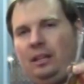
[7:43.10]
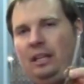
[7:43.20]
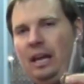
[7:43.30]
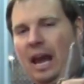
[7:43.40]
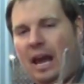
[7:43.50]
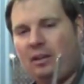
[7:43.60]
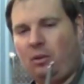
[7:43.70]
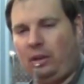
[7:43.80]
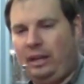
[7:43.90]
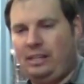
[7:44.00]
the
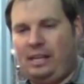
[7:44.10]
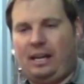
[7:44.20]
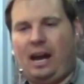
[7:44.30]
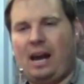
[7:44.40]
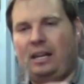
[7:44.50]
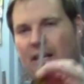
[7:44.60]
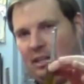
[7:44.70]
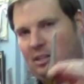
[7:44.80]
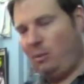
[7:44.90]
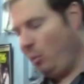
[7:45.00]
handle, is it kind of
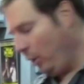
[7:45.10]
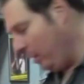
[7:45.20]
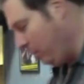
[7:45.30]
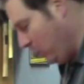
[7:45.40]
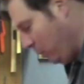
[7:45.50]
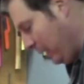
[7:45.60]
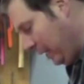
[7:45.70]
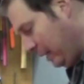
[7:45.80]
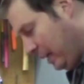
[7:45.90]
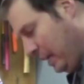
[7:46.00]
is somewhere in
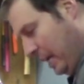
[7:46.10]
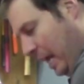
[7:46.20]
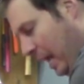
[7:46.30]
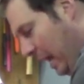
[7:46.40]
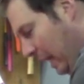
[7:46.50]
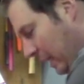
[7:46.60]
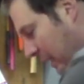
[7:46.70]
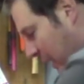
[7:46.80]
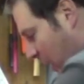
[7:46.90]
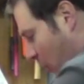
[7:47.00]
between
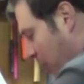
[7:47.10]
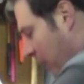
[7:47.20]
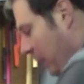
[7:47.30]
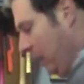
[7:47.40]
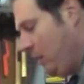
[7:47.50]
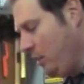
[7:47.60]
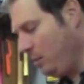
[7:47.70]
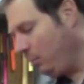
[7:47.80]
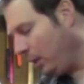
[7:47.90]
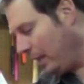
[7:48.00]
and can help you get into
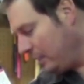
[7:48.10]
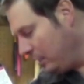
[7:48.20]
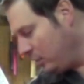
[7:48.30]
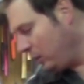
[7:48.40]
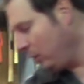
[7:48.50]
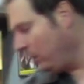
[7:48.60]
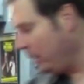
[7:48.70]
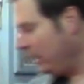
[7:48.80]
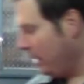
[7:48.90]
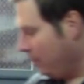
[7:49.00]
some places
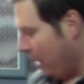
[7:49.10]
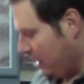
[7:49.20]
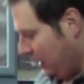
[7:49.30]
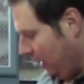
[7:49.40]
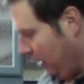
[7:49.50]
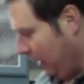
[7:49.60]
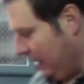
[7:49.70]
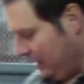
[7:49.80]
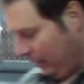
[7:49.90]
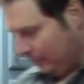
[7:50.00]
too. Makes it a little
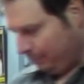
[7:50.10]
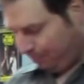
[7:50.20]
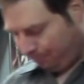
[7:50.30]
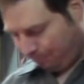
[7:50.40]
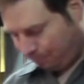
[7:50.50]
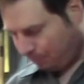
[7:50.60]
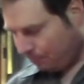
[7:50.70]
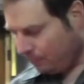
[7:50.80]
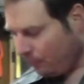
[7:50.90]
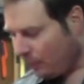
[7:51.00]
easier.
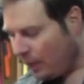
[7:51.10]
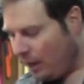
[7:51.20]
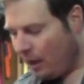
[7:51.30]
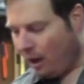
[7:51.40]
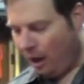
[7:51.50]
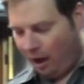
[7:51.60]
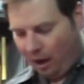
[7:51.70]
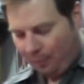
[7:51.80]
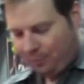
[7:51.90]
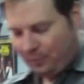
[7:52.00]

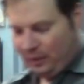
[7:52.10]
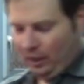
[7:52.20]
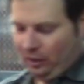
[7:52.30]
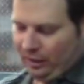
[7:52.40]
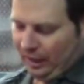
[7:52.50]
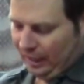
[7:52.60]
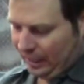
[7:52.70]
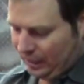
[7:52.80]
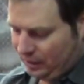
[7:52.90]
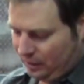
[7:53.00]
Another thing
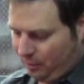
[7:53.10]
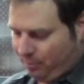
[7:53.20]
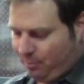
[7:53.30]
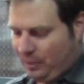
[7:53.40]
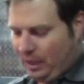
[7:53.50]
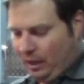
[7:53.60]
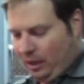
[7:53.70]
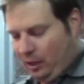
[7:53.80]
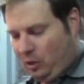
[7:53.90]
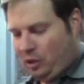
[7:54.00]
is,
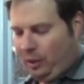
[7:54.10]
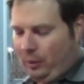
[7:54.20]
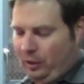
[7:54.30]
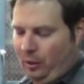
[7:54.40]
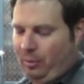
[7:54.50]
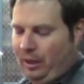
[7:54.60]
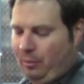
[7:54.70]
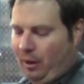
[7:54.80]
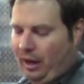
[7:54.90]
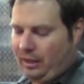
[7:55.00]
usually with
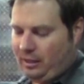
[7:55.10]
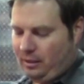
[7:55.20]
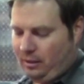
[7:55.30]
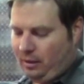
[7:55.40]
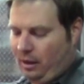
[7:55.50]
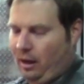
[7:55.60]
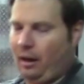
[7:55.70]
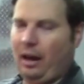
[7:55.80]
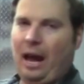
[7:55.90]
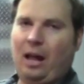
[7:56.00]
European bikes,
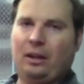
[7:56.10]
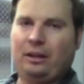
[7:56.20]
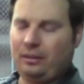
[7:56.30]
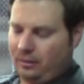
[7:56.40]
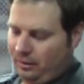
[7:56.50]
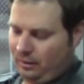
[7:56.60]
Allen